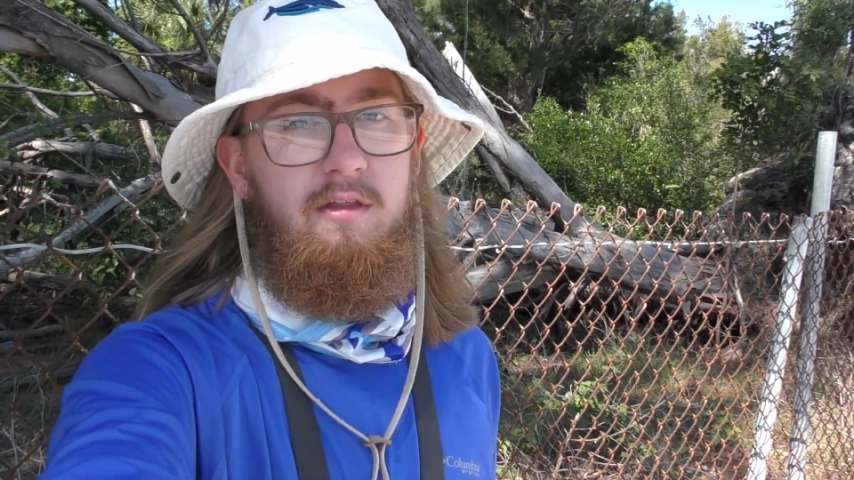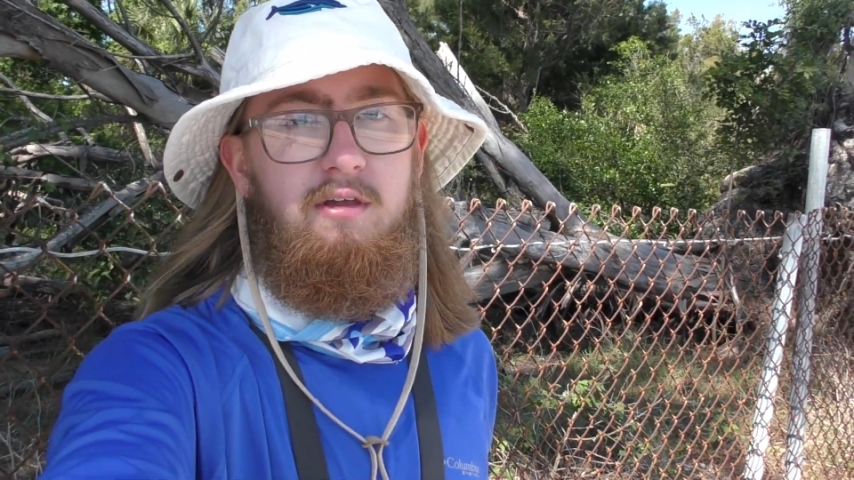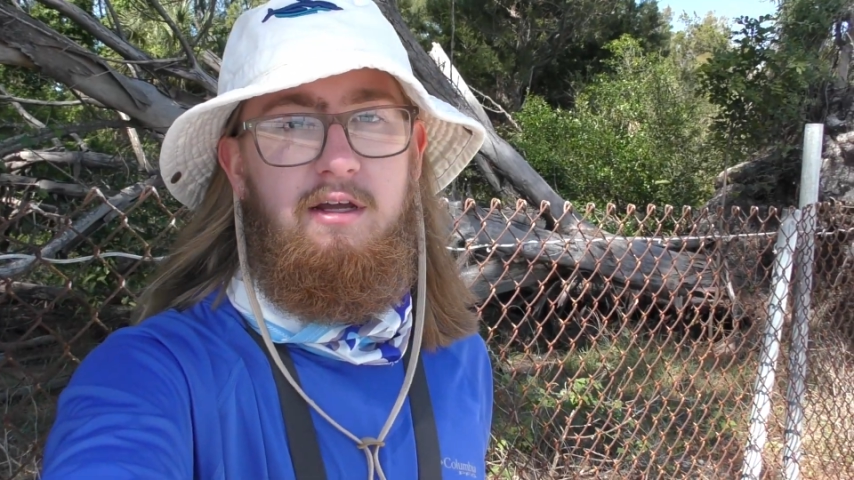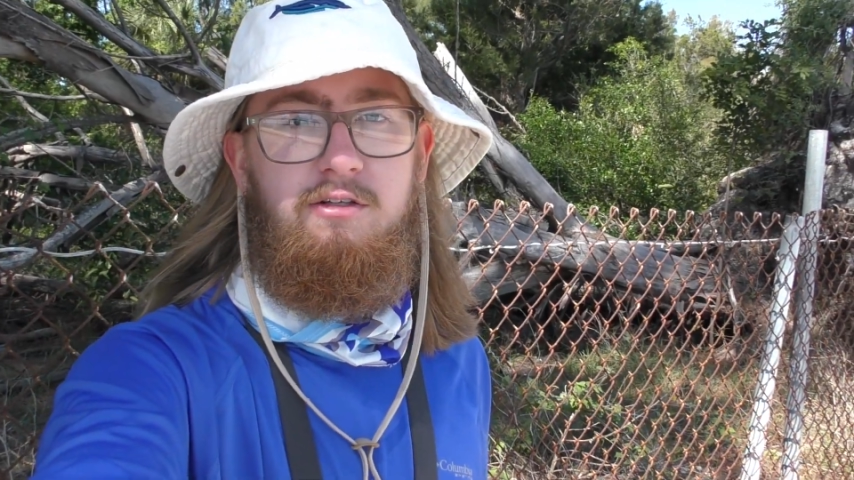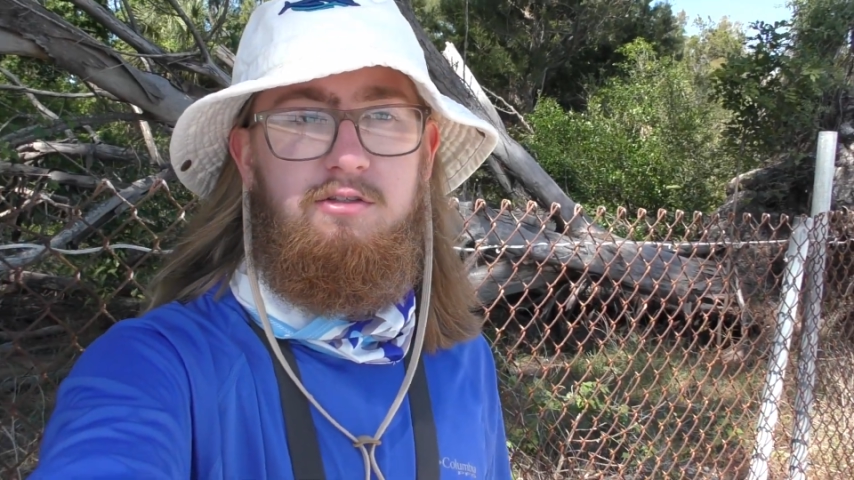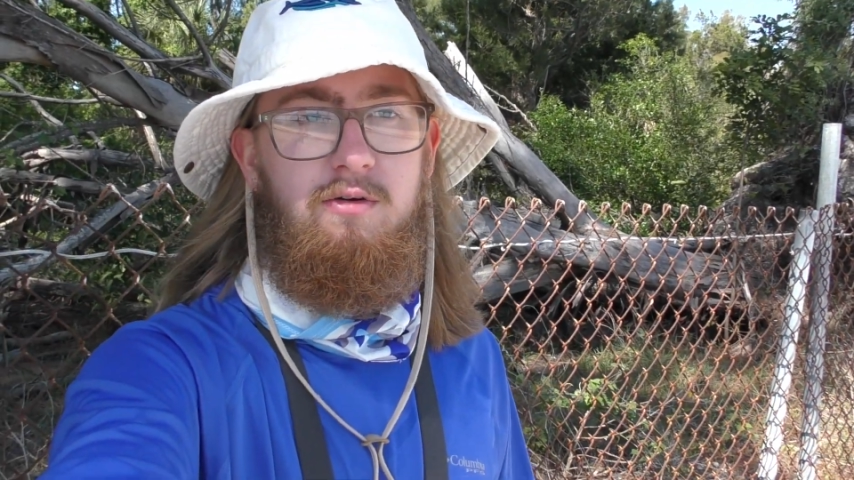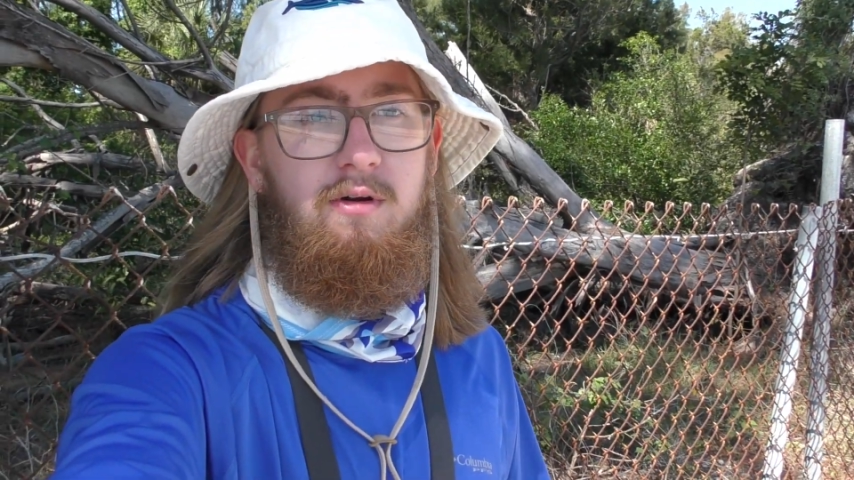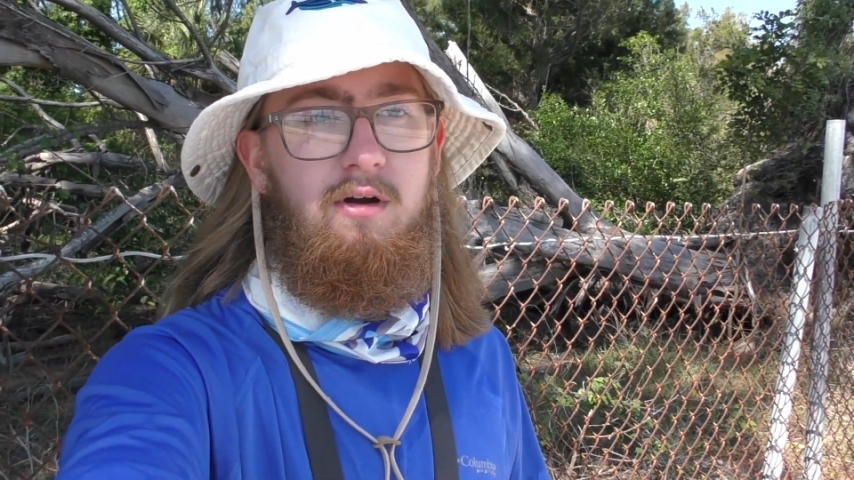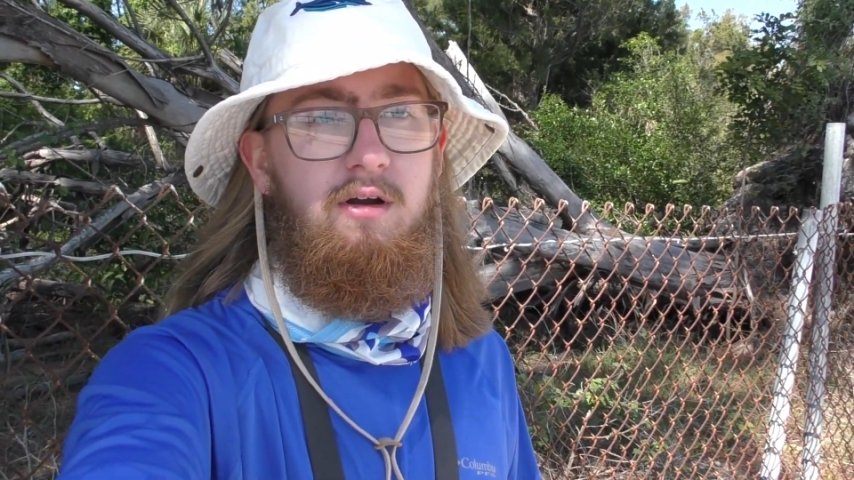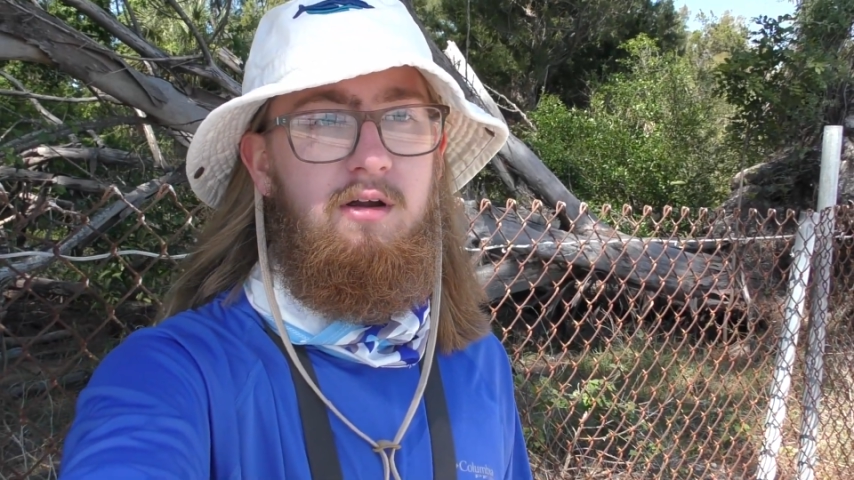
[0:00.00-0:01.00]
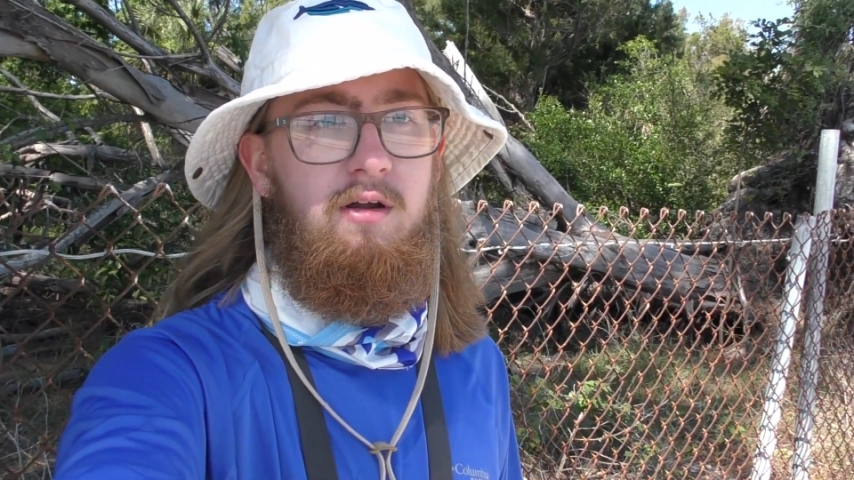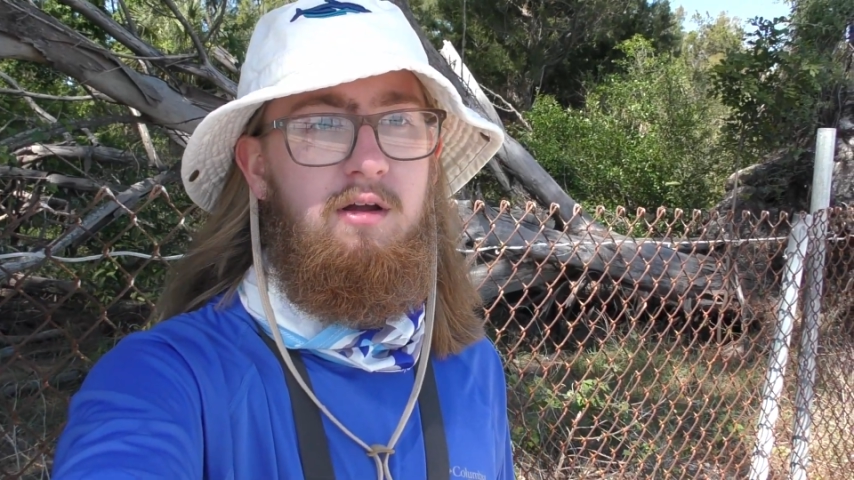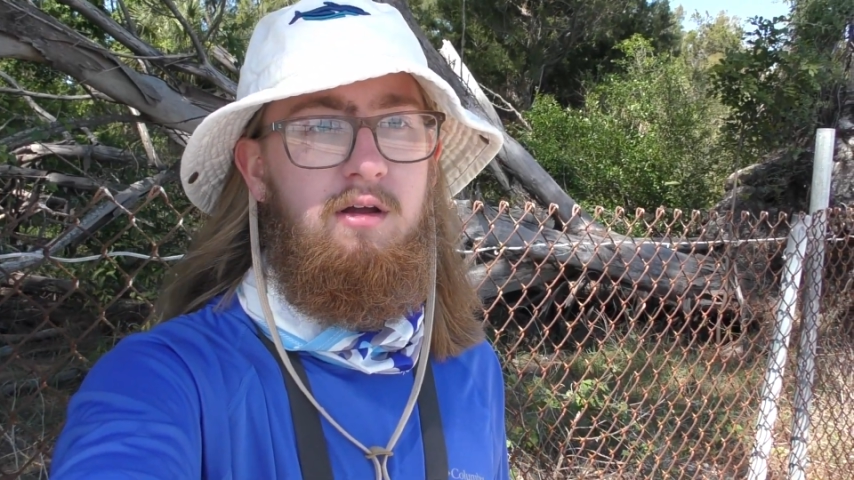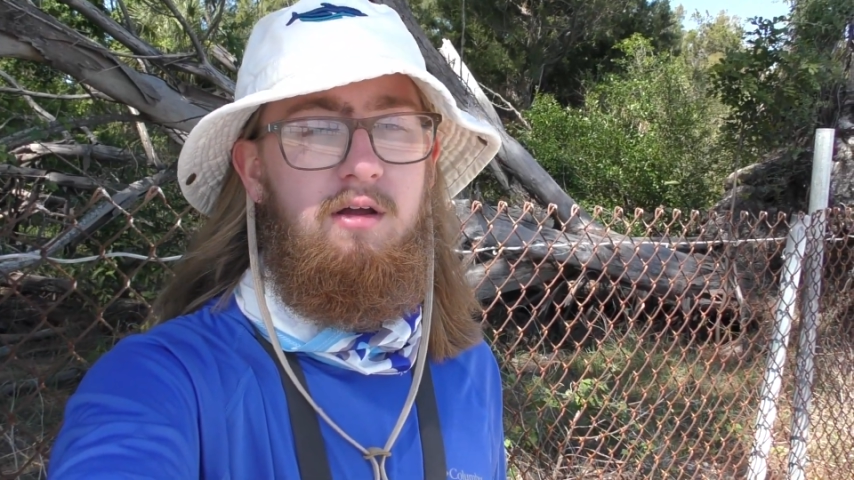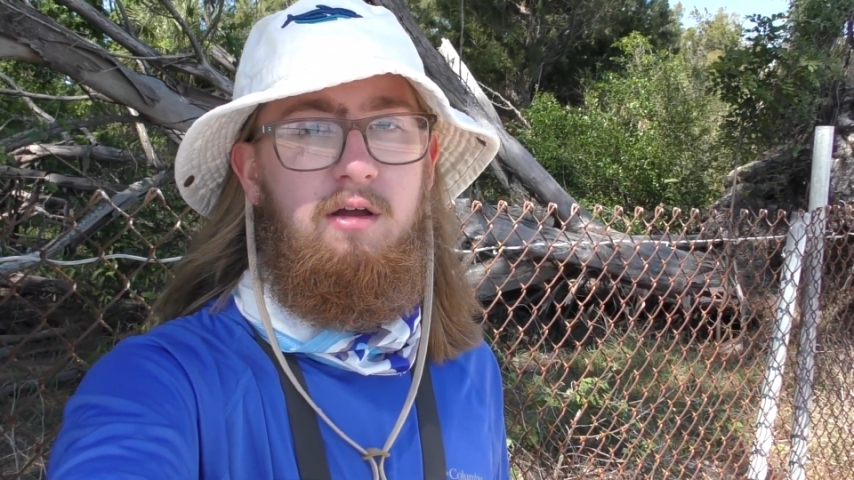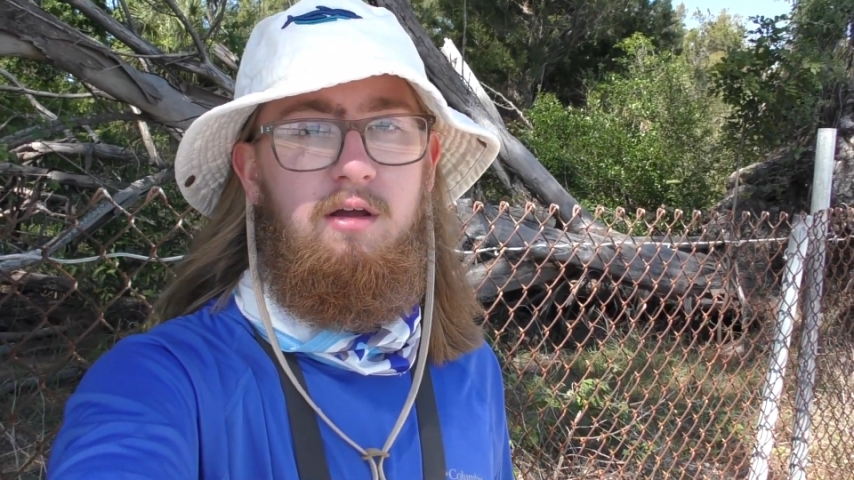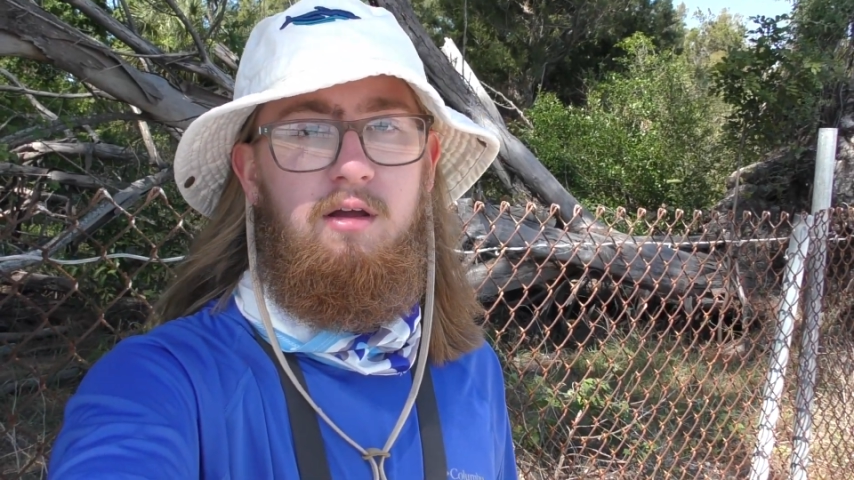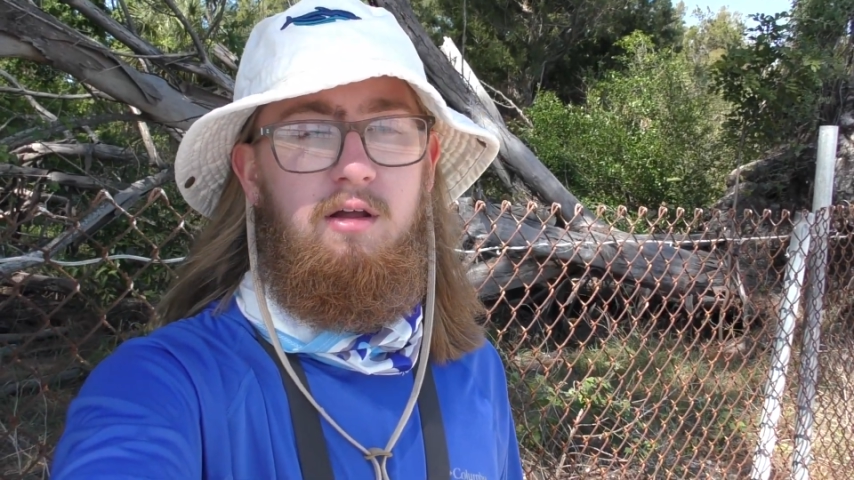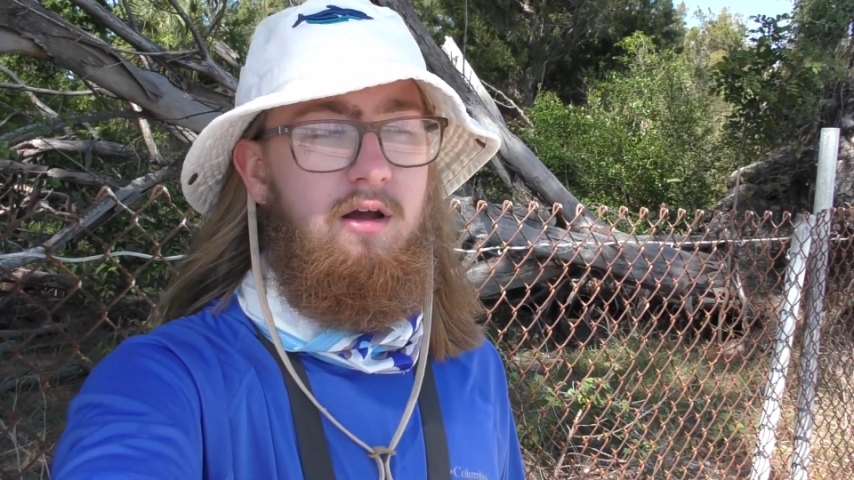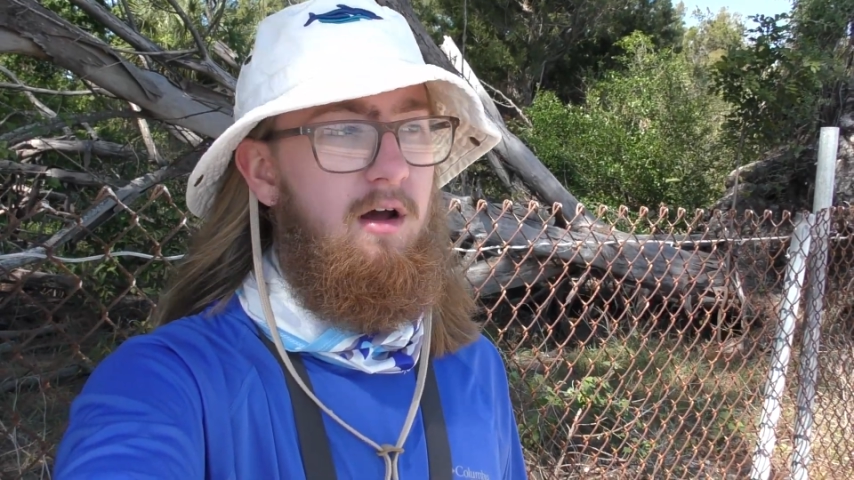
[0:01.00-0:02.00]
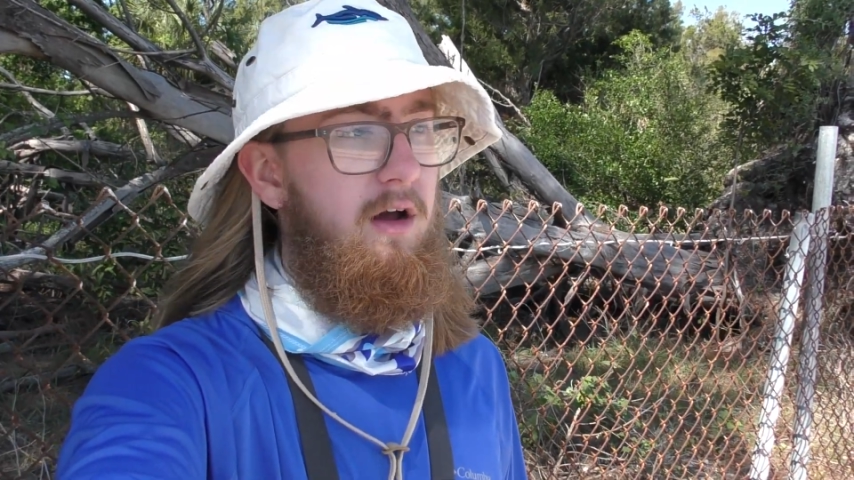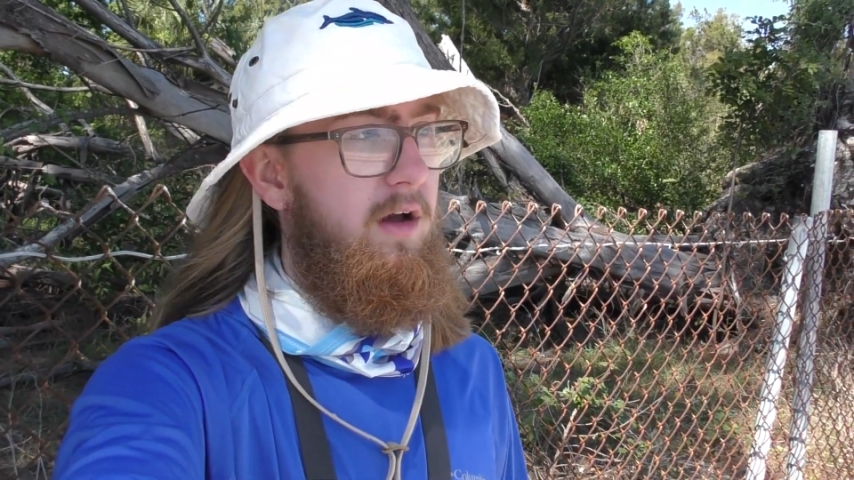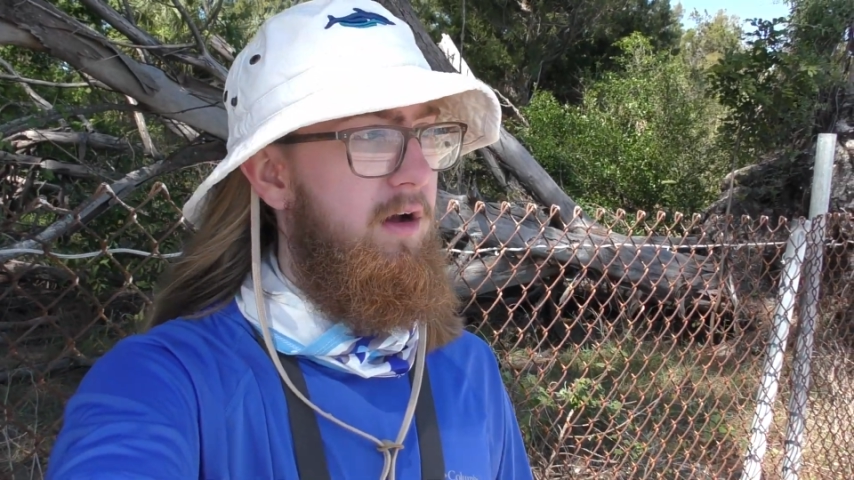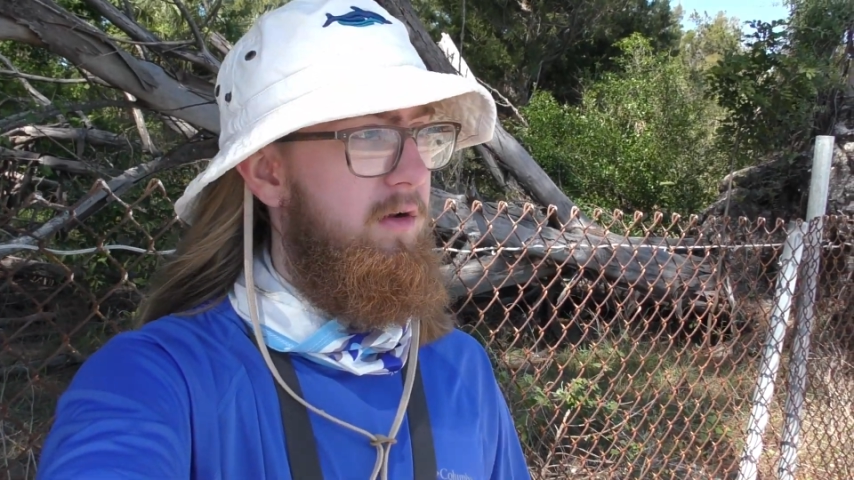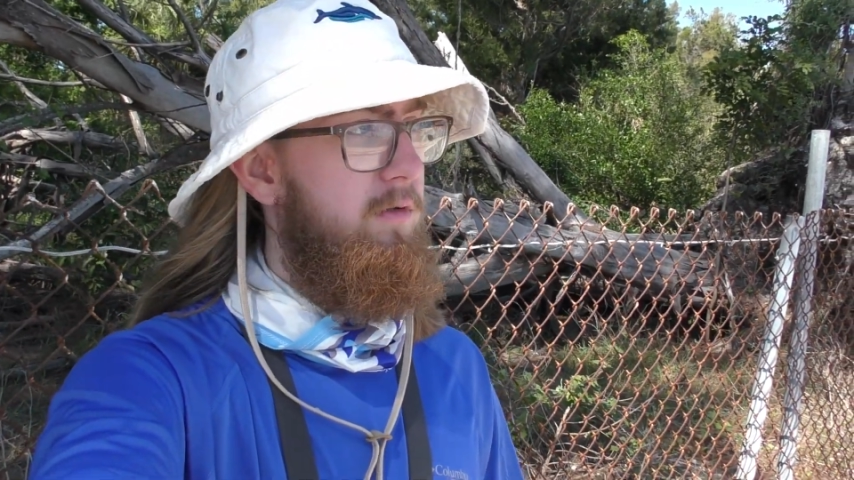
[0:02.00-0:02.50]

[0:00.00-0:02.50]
the inshore uh,